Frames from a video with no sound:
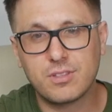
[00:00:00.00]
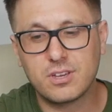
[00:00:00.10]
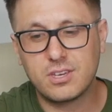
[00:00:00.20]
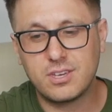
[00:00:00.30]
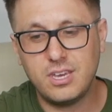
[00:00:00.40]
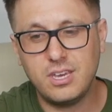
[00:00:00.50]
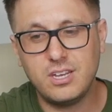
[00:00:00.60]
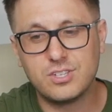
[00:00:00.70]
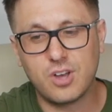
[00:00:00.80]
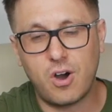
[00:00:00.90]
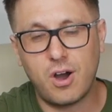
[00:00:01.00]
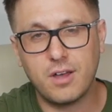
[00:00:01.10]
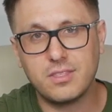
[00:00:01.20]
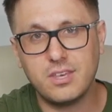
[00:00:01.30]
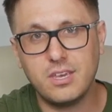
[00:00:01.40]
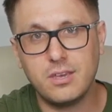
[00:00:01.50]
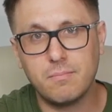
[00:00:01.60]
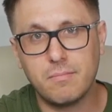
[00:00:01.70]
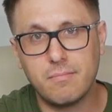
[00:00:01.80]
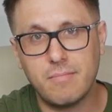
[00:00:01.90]
the keys on
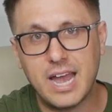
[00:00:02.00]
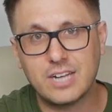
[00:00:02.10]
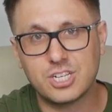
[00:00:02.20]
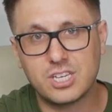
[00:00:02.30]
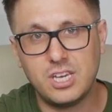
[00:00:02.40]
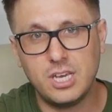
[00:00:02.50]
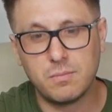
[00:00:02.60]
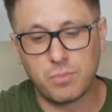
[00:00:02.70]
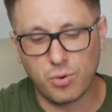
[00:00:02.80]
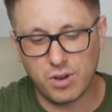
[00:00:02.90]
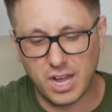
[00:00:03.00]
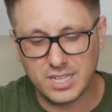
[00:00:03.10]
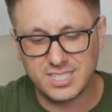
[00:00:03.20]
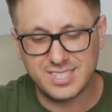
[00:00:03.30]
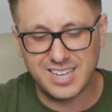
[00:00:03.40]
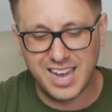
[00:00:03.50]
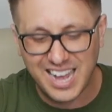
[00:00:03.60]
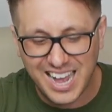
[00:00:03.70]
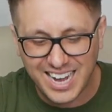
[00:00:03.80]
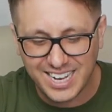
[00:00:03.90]
the Magic Keyboard a
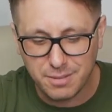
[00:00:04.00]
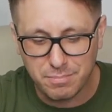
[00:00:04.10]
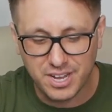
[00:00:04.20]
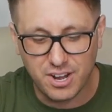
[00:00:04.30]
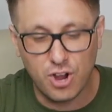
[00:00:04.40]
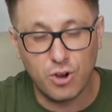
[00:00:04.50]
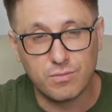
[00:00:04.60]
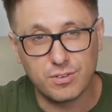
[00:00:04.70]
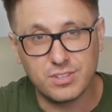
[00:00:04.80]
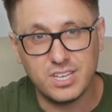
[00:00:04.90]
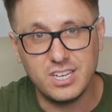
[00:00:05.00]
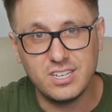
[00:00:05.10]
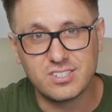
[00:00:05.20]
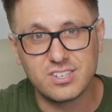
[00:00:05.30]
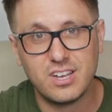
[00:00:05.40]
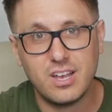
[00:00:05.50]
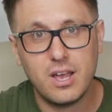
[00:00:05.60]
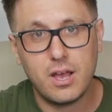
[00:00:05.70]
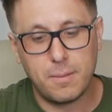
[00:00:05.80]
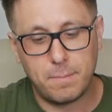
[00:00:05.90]
tiny bit over these,
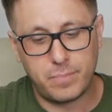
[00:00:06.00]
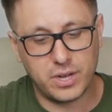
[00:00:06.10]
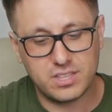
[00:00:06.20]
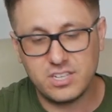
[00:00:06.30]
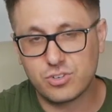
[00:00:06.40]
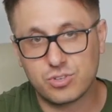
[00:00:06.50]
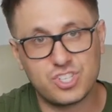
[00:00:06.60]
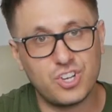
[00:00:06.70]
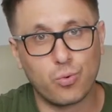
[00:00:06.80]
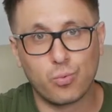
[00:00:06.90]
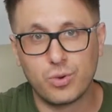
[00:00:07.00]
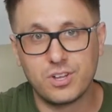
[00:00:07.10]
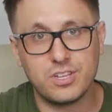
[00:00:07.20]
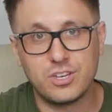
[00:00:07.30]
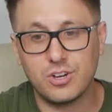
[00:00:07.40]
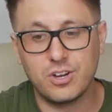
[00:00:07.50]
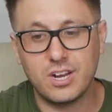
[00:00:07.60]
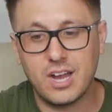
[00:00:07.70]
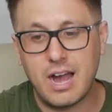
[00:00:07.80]
but these are still really good.